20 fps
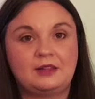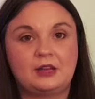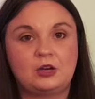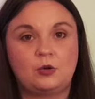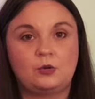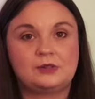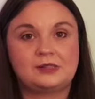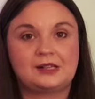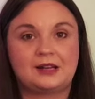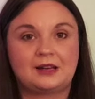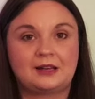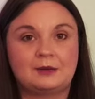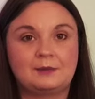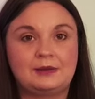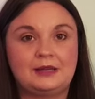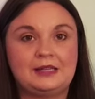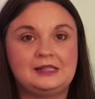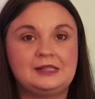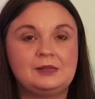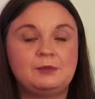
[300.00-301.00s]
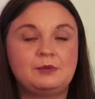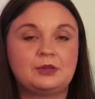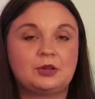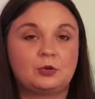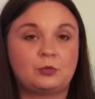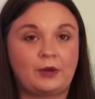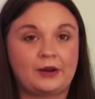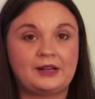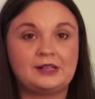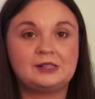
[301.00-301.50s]
know it's not going to be easy, but they're
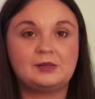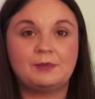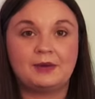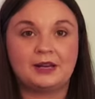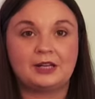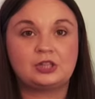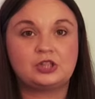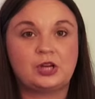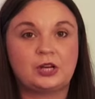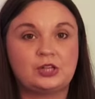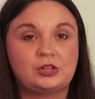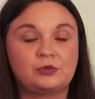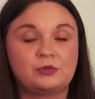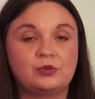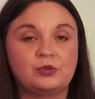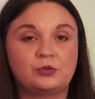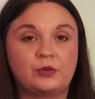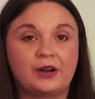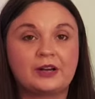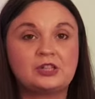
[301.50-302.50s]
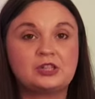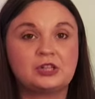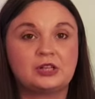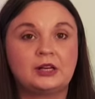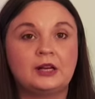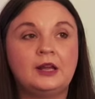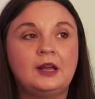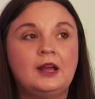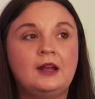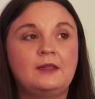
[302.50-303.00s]
ready to make a change of direction.
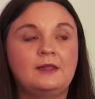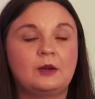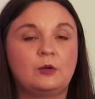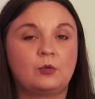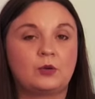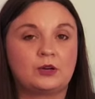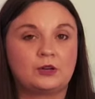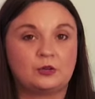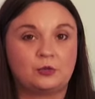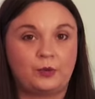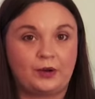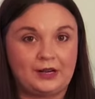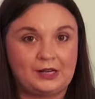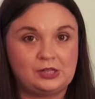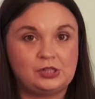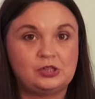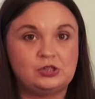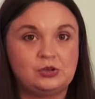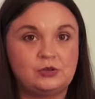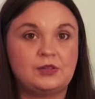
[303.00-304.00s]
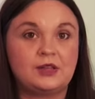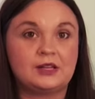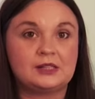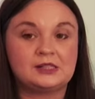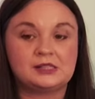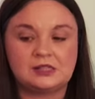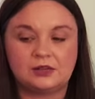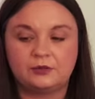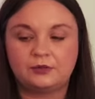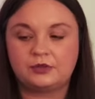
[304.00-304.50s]
They wanted ready to do things
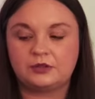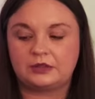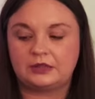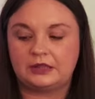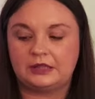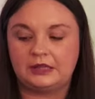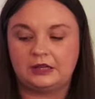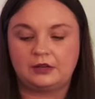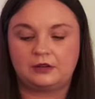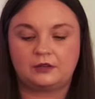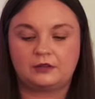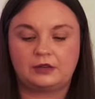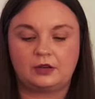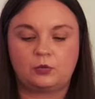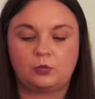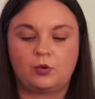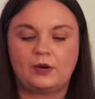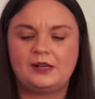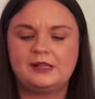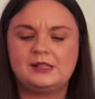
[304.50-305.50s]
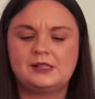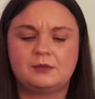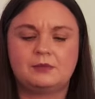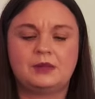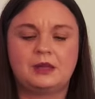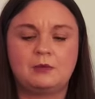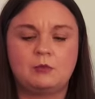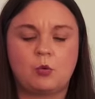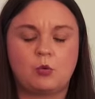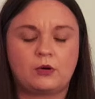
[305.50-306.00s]
differently here. They're wanting
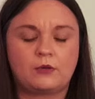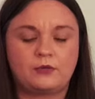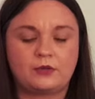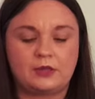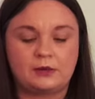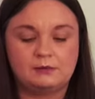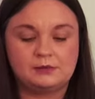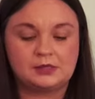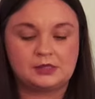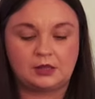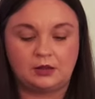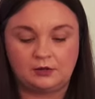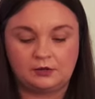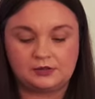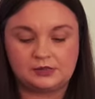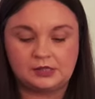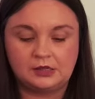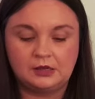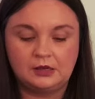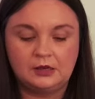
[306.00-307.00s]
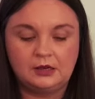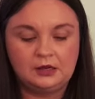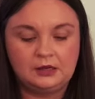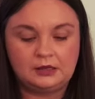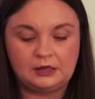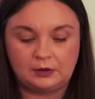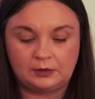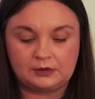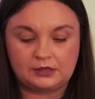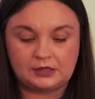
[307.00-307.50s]
something more for themselves.
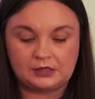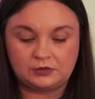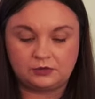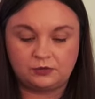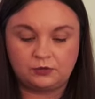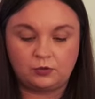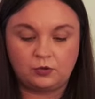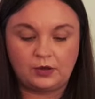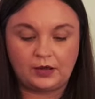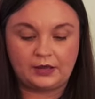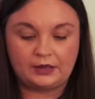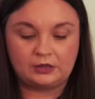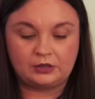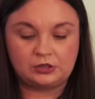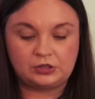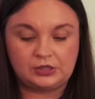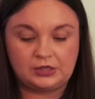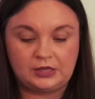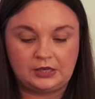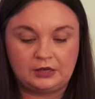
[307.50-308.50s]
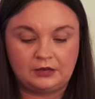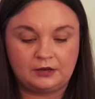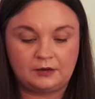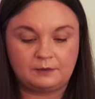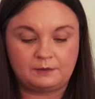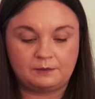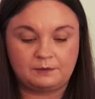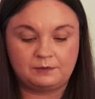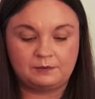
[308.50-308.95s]
Now with this Fool energy here,